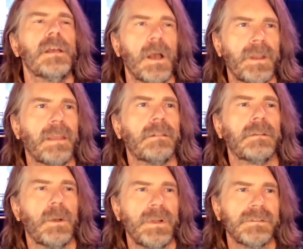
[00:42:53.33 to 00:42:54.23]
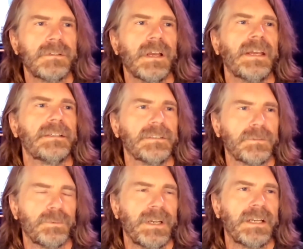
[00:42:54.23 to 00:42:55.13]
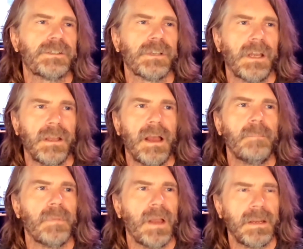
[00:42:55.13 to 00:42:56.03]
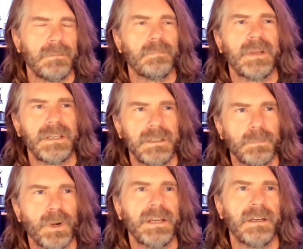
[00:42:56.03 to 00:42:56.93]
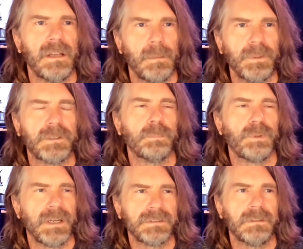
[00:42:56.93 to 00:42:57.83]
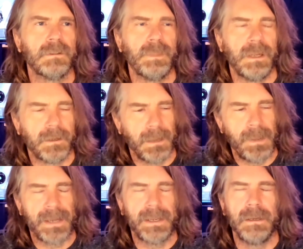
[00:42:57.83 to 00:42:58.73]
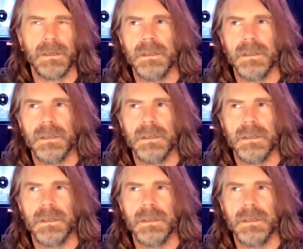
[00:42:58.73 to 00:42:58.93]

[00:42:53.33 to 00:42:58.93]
okay, the low end's nice, it's rich, I might need to brighten it up and compress it a little bit. Okay, back in.